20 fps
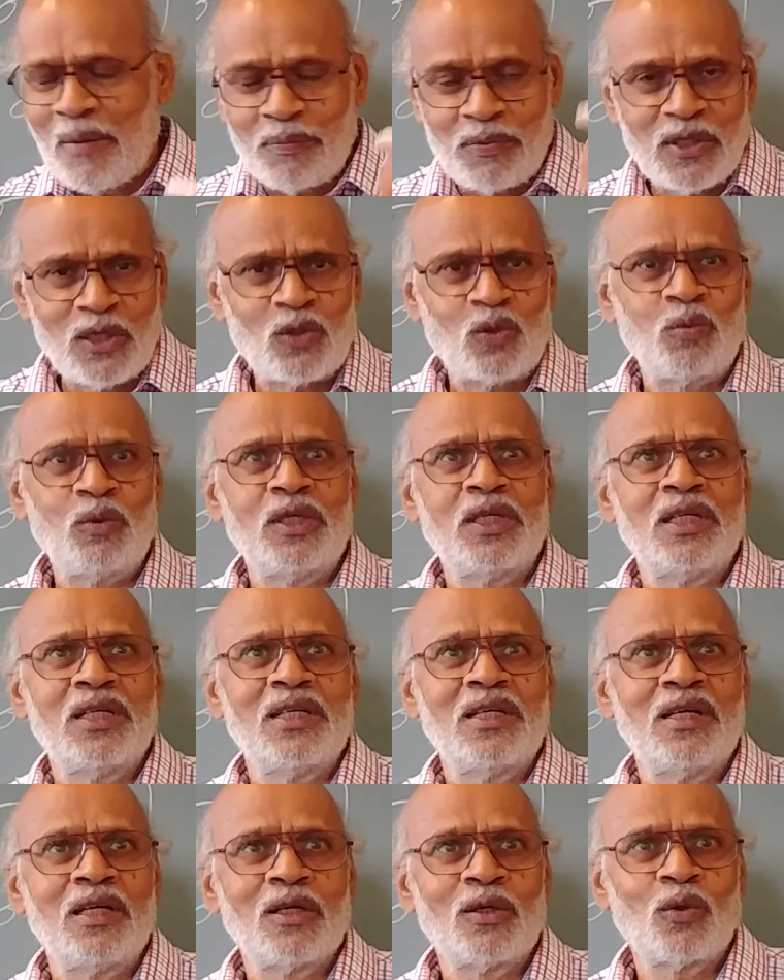appear to be
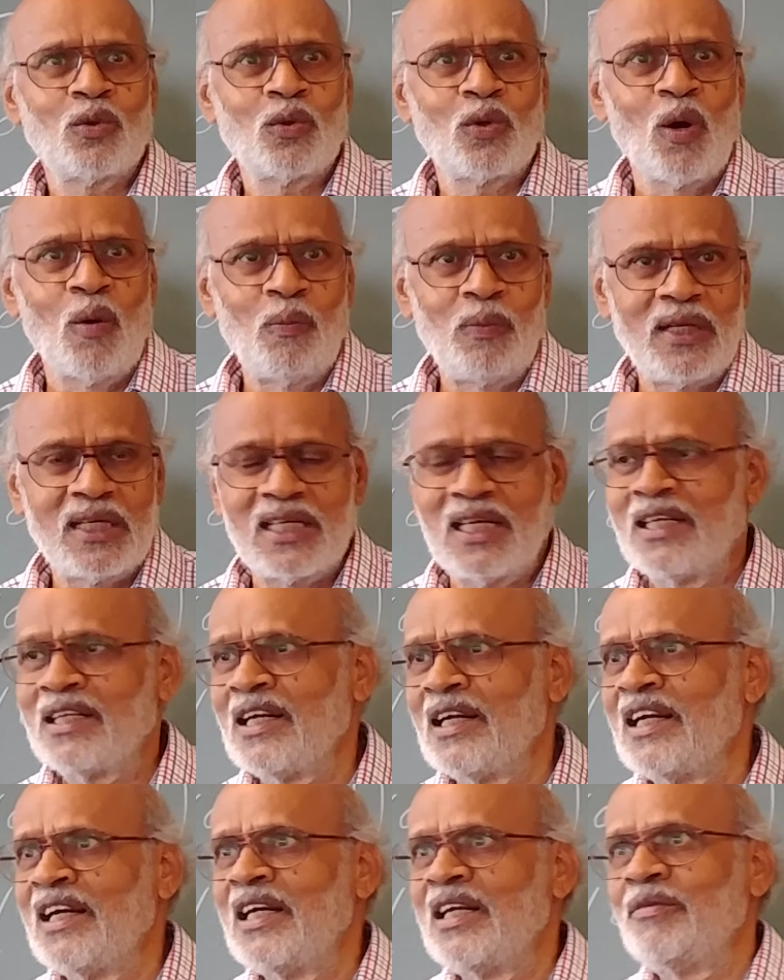
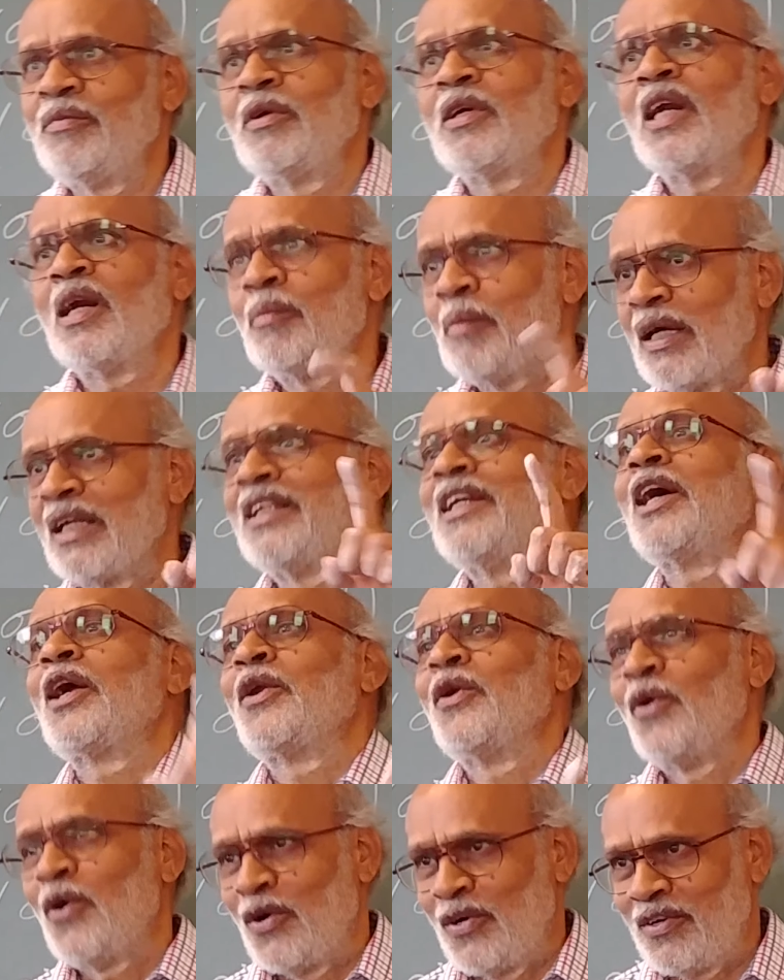complicated and difficult, but they are
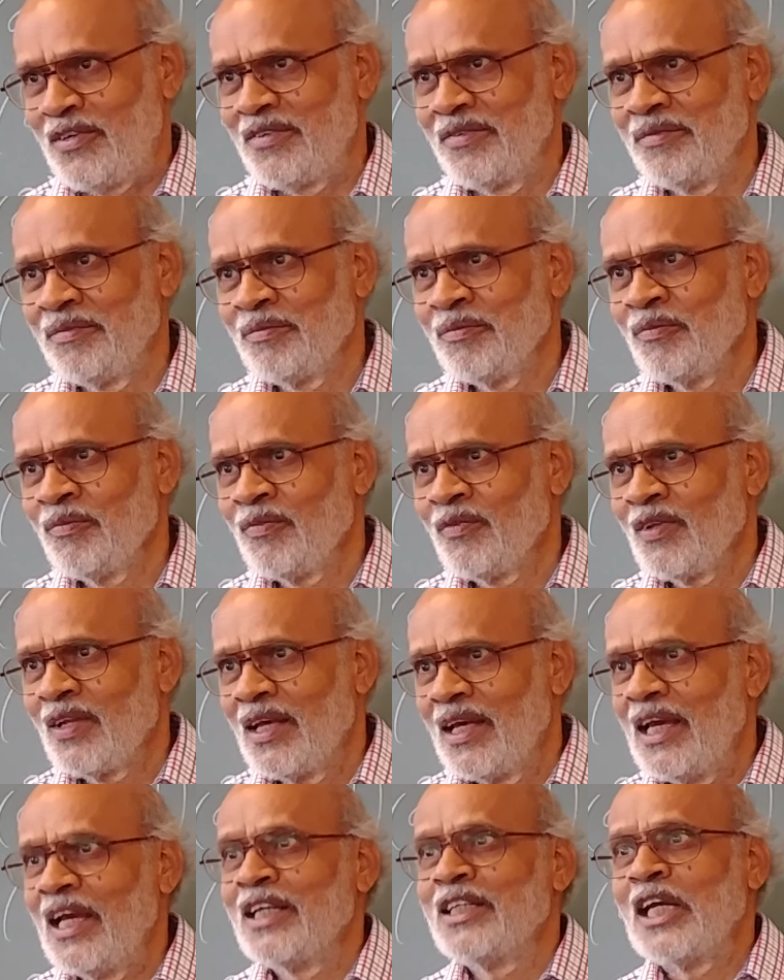not.
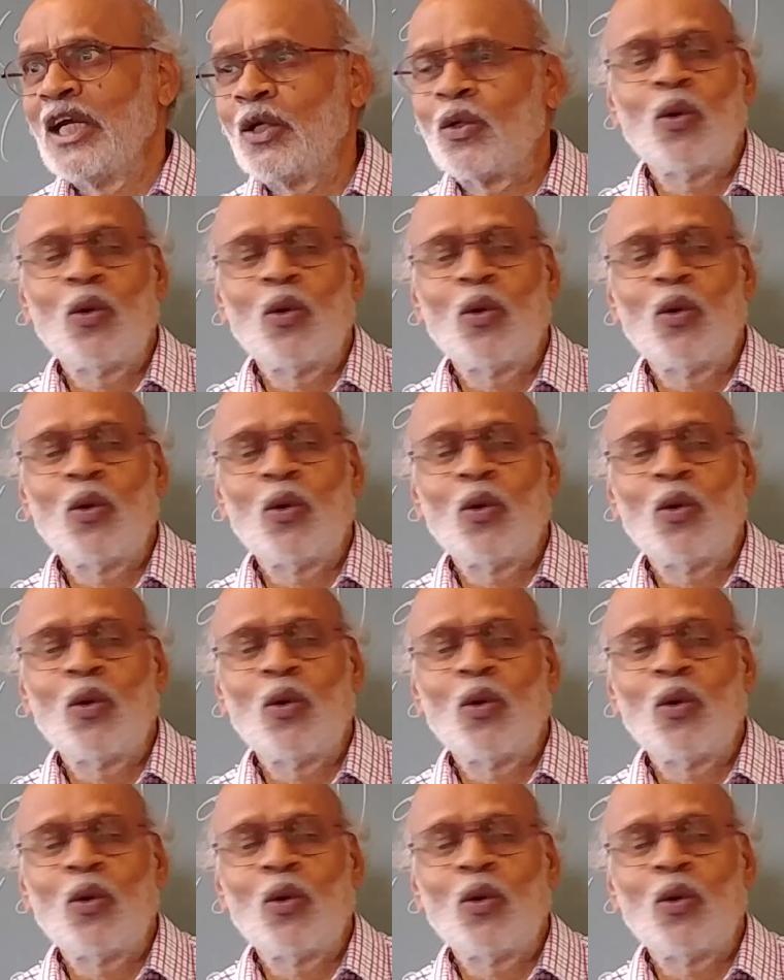As I